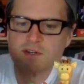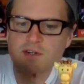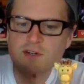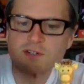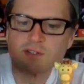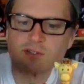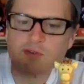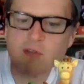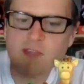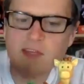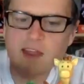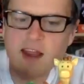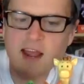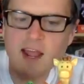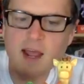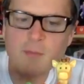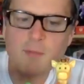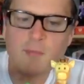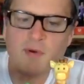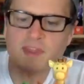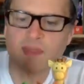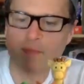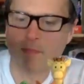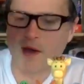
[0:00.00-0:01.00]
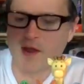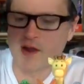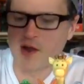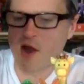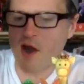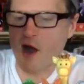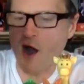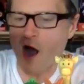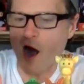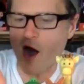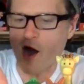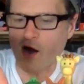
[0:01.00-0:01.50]
So then I could put them on an
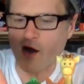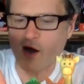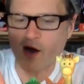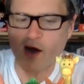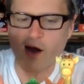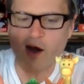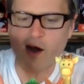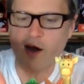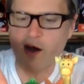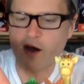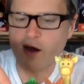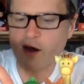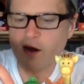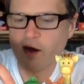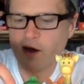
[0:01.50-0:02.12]
arc.